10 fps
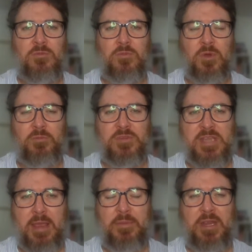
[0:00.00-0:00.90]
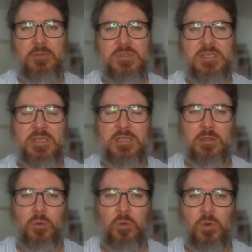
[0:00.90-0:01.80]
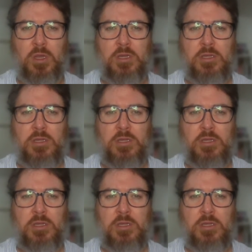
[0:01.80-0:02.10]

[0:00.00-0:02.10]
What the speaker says: what was happening was this law